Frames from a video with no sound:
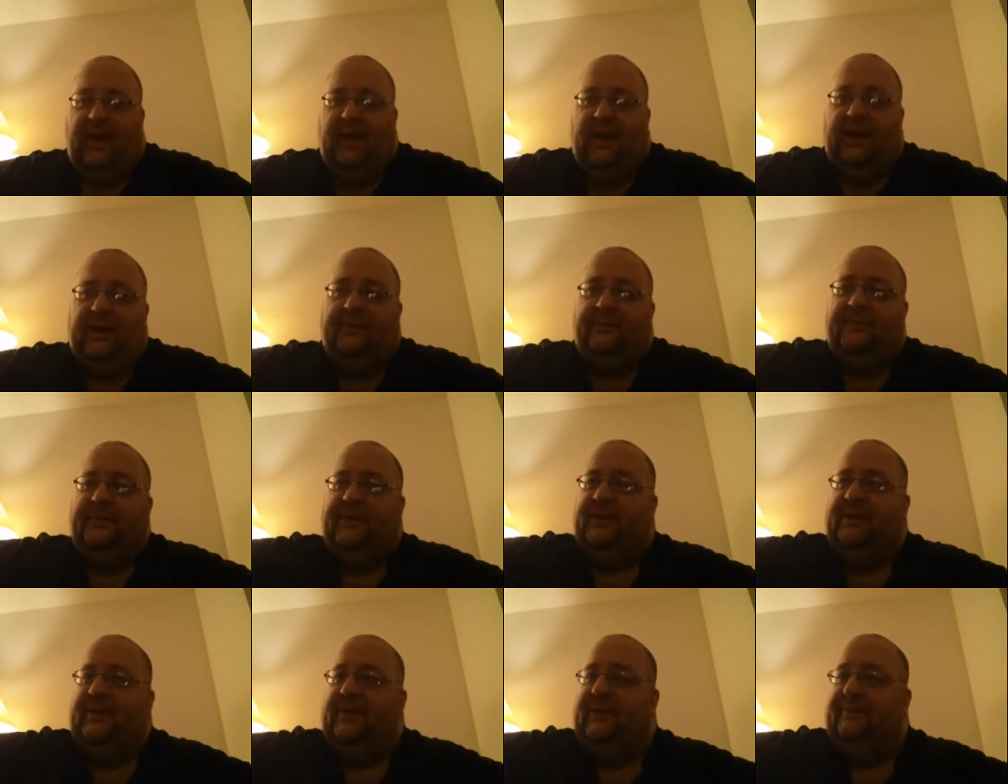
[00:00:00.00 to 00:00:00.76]
um,
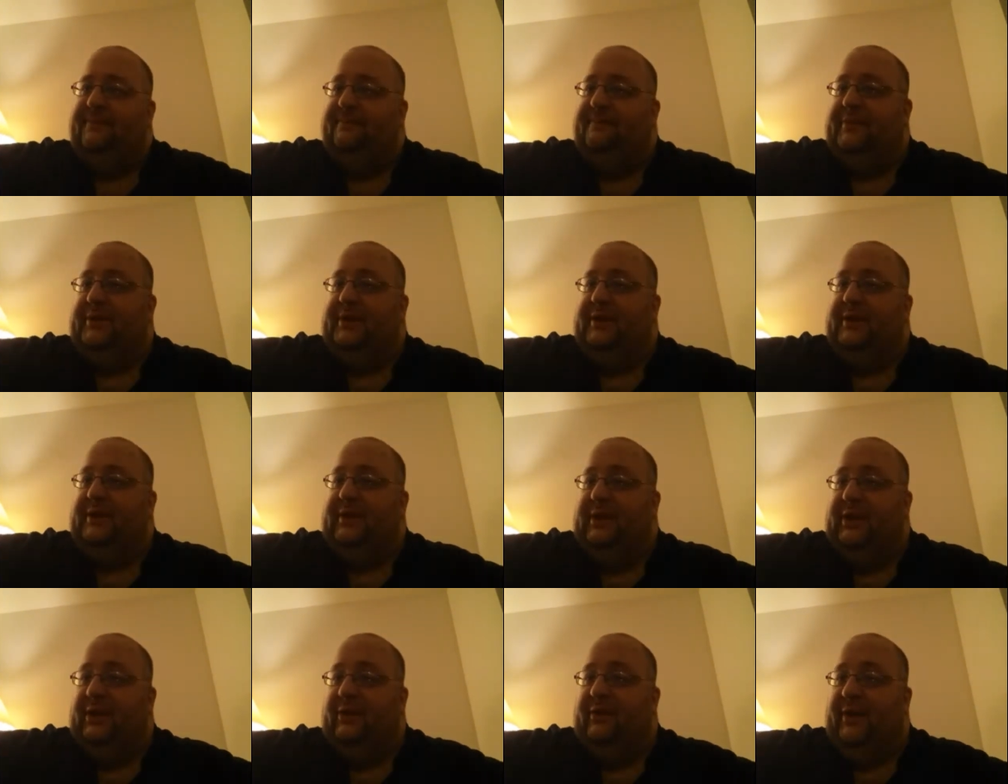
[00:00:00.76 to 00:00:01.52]
but
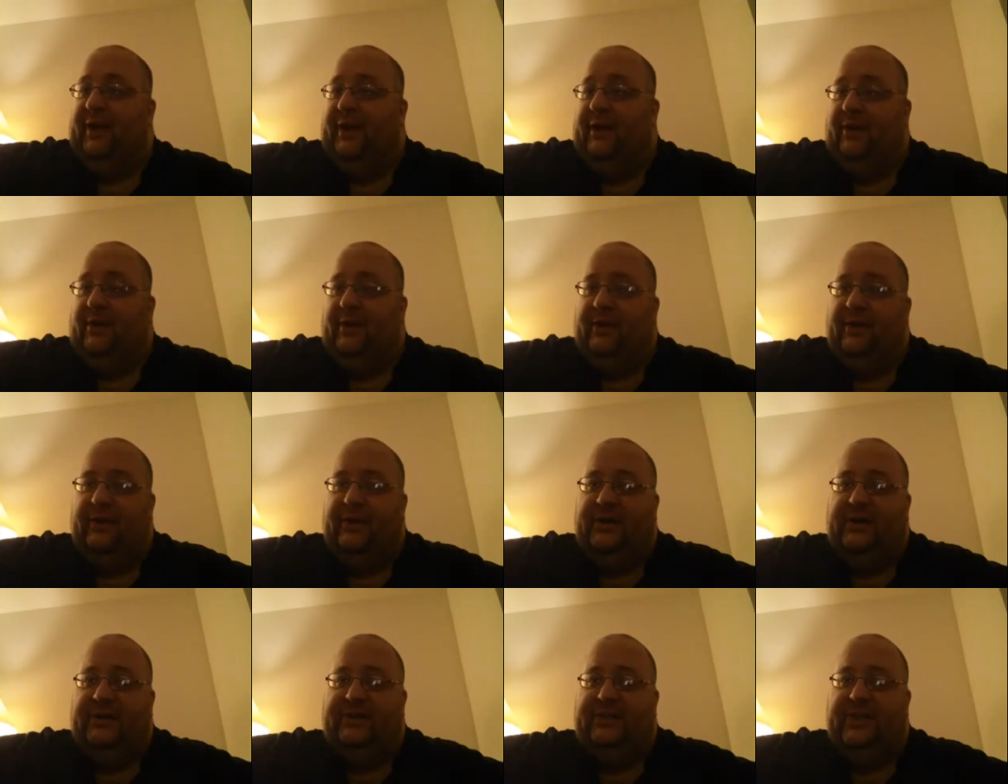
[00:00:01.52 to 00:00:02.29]
you know they are they're
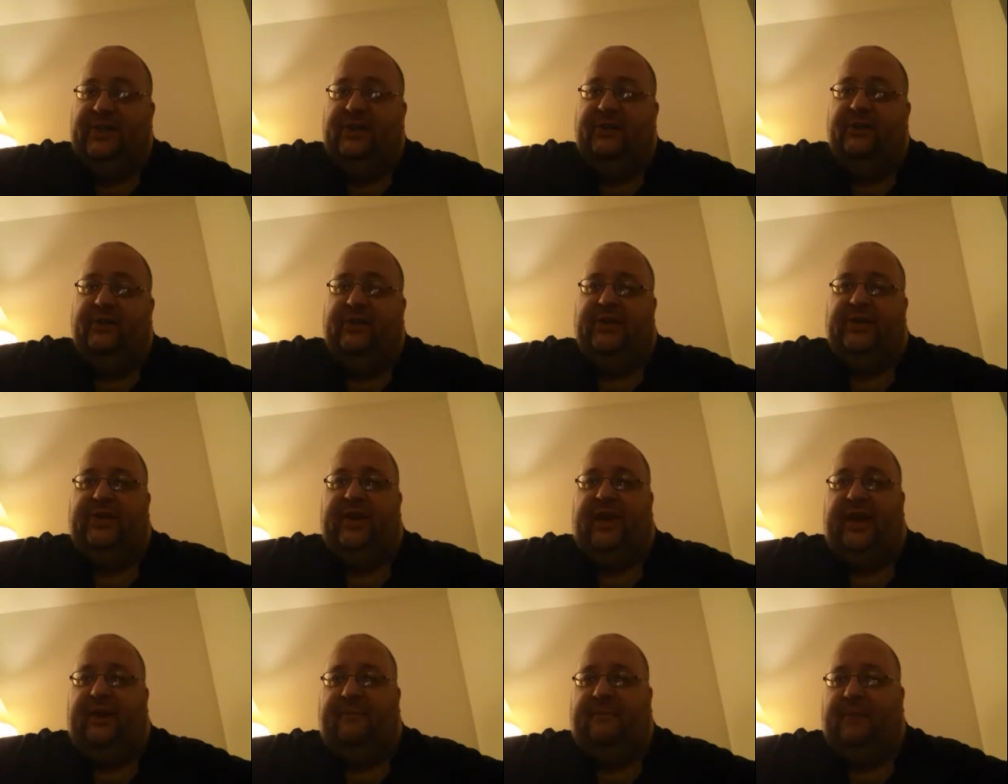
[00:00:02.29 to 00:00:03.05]
continuing
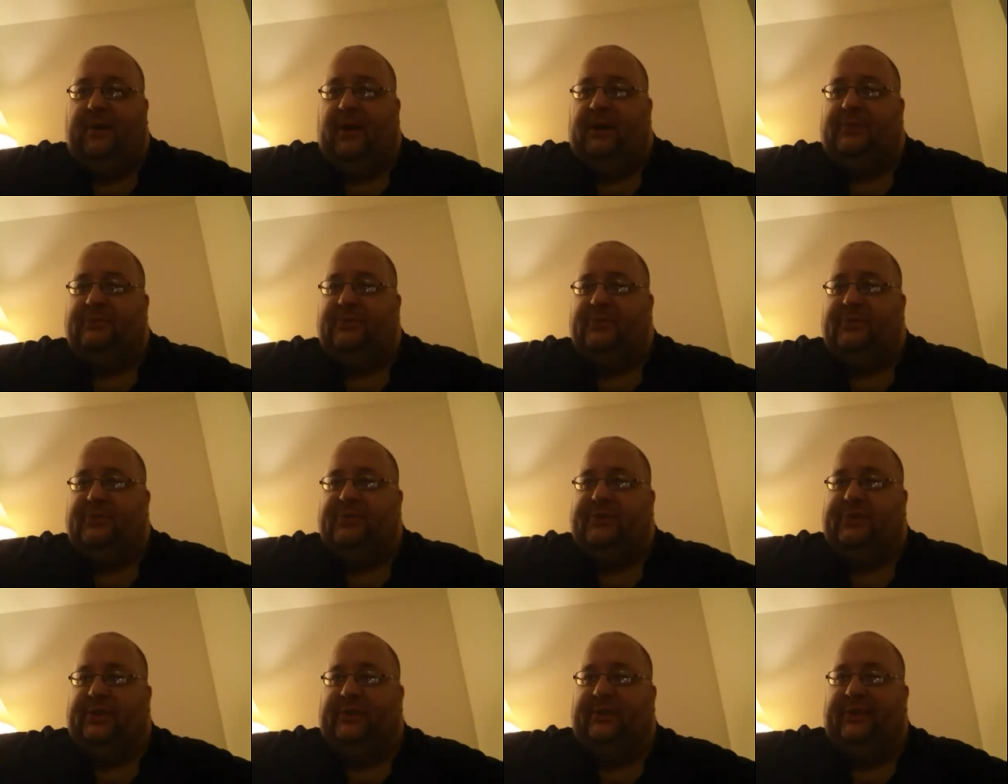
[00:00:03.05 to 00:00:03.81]
to have problems
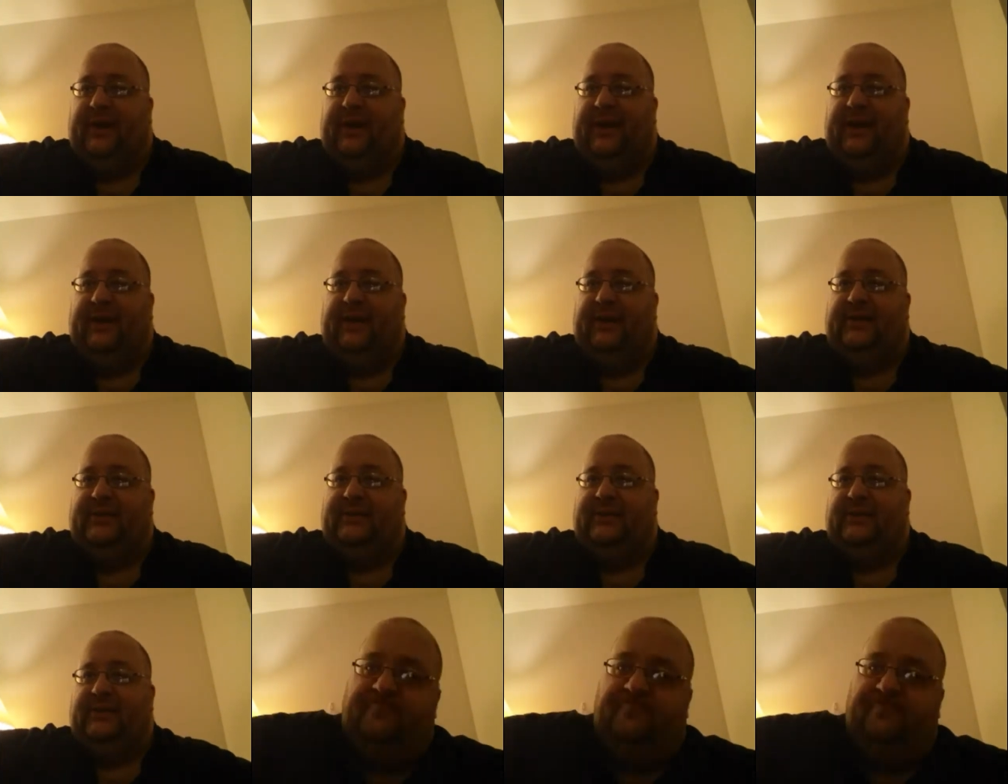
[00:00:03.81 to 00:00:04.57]
with their
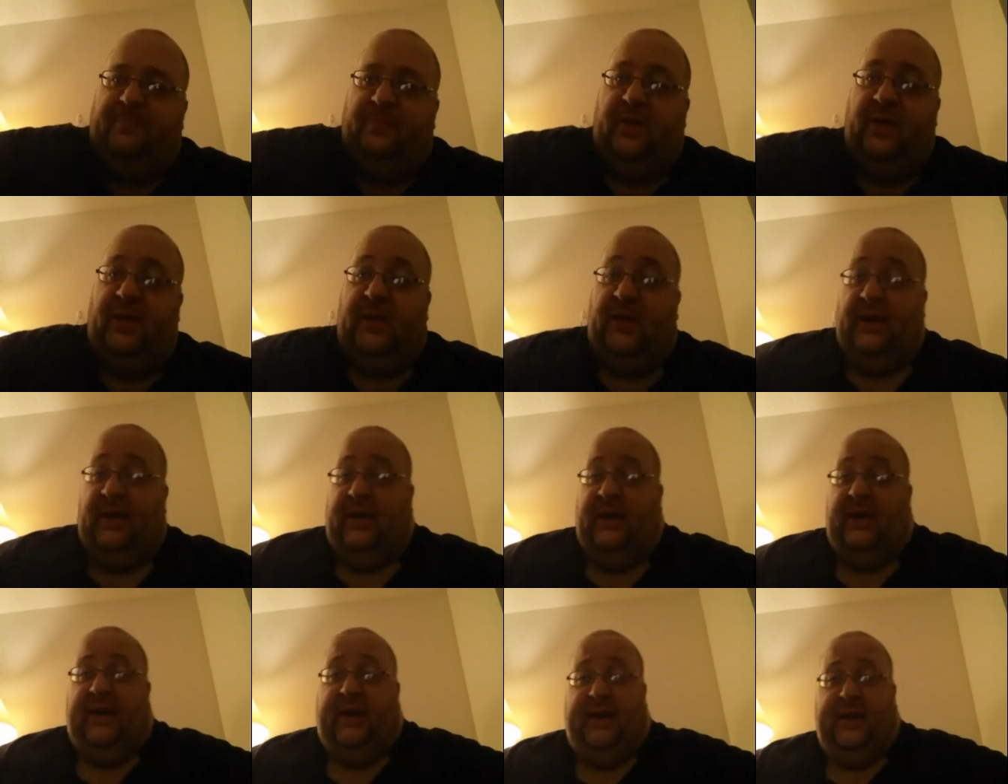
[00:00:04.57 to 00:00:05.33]
ratings,
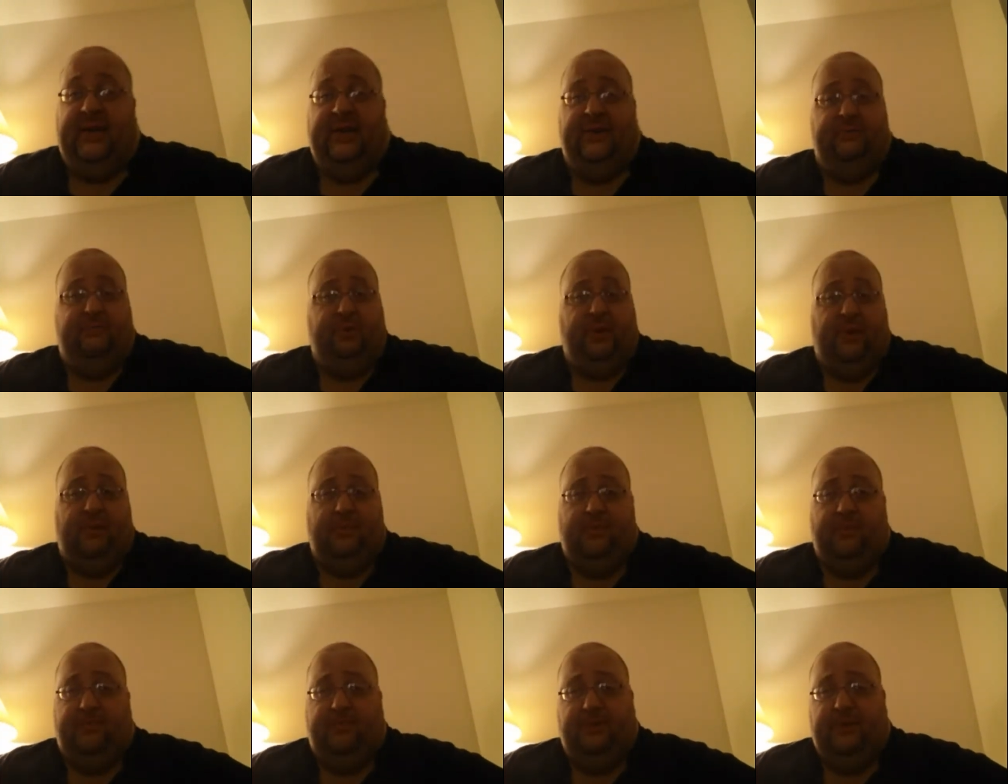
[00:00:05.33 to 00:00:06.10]
and
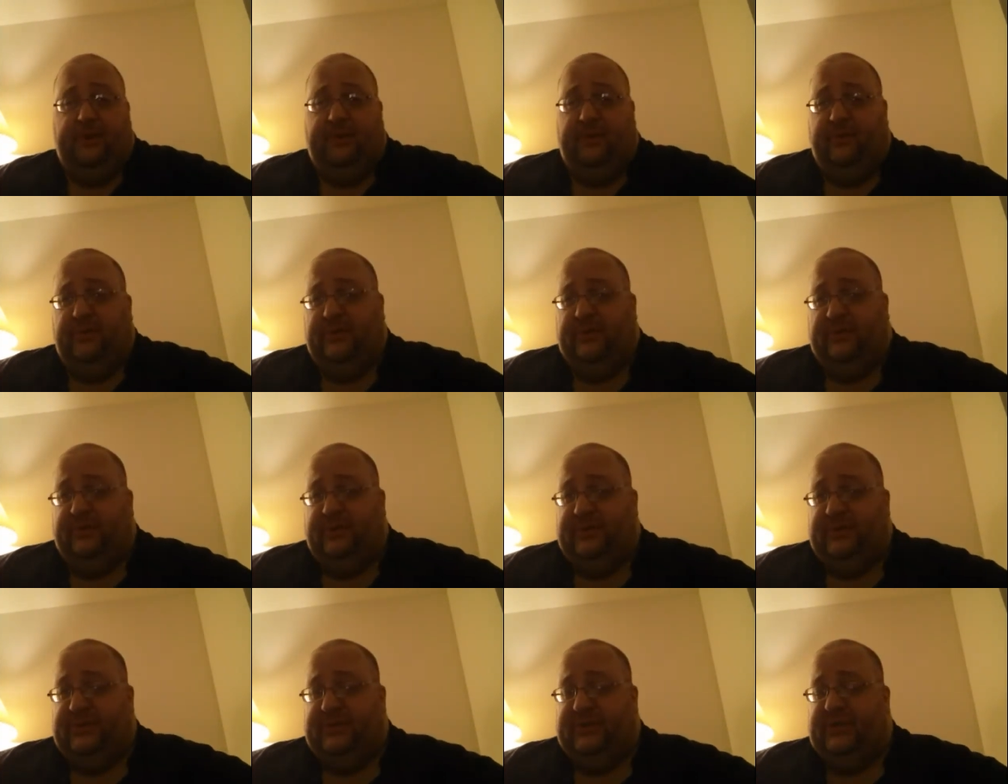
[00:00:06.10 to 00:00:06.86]
probably
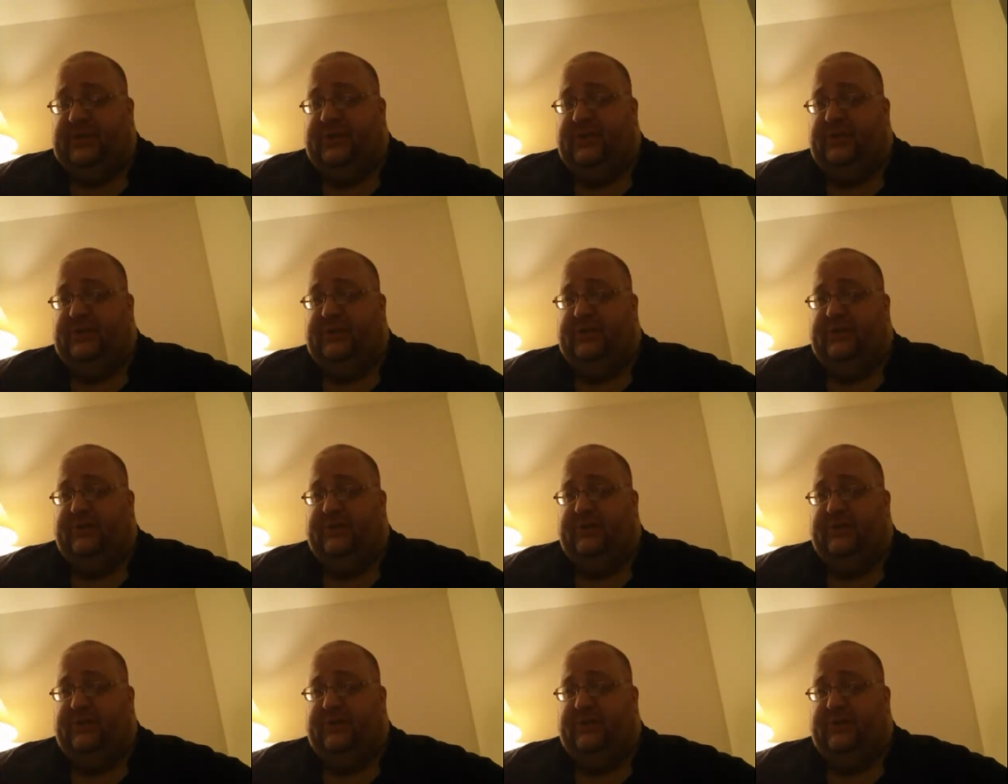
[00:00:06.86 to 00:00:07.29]
will continue